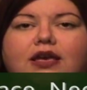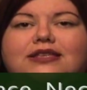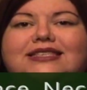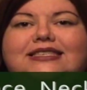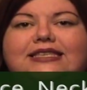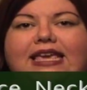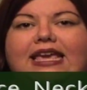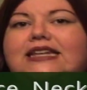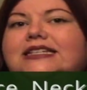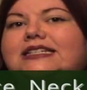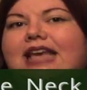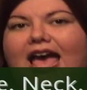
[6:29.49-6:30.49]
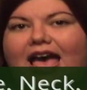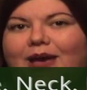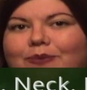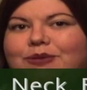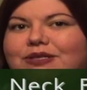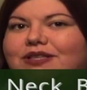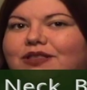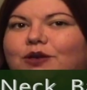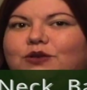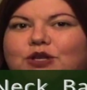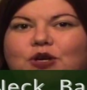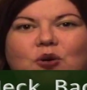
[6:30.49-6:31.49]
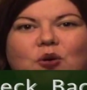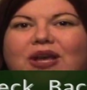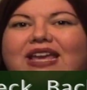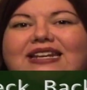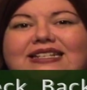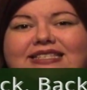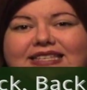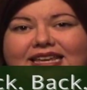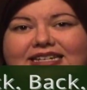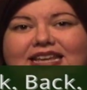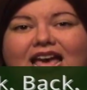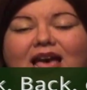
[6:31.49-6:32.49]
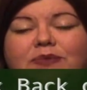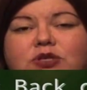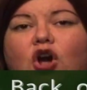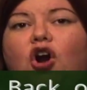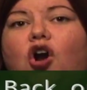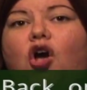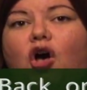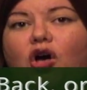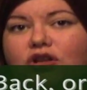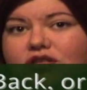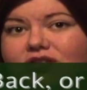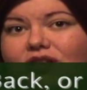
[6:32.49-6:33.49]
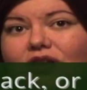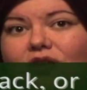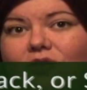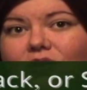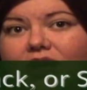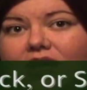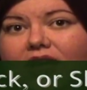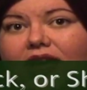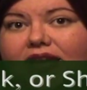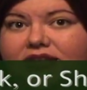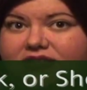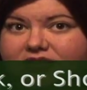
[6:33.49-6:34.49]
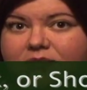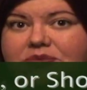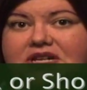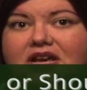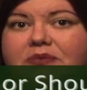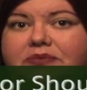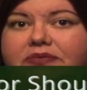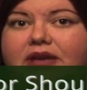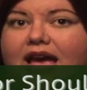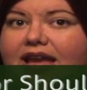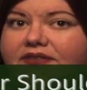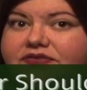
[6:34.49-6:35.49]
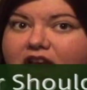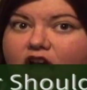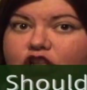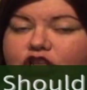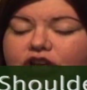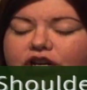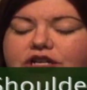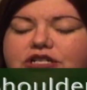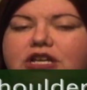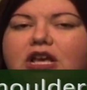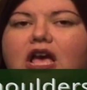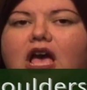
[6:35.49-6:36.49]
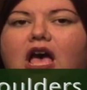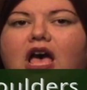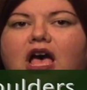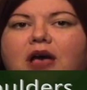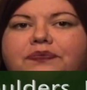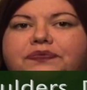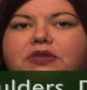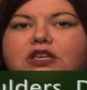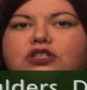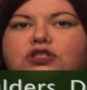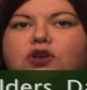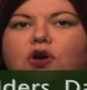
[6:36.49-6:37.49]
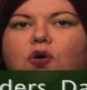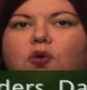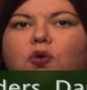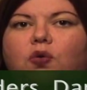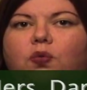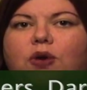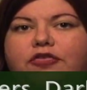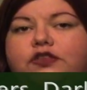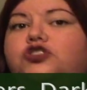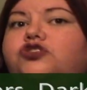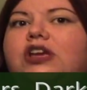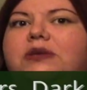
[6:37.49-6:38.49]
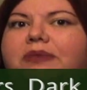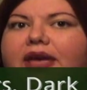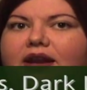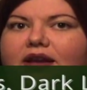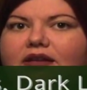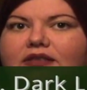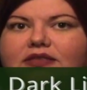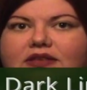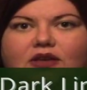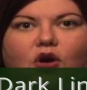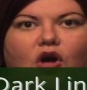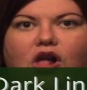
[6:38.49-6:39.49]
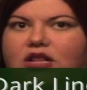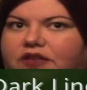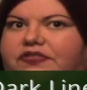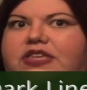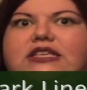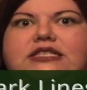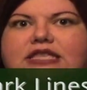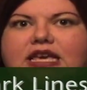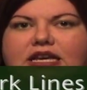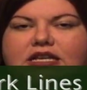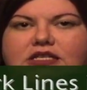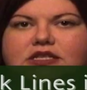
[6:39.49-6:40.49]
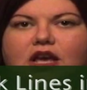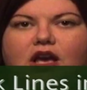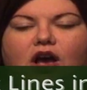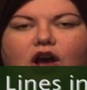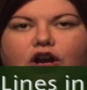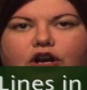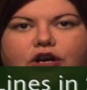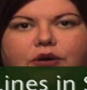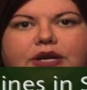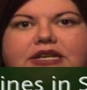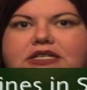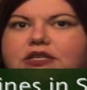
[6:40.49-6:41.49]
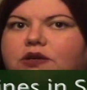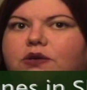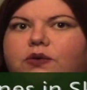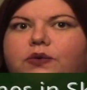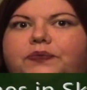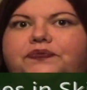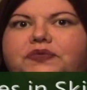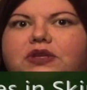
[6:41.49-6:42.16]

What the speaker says: Skin tabs, those annoying skin tabs, are also a symptom, I have now learned. So with treatment, all of these things are going to,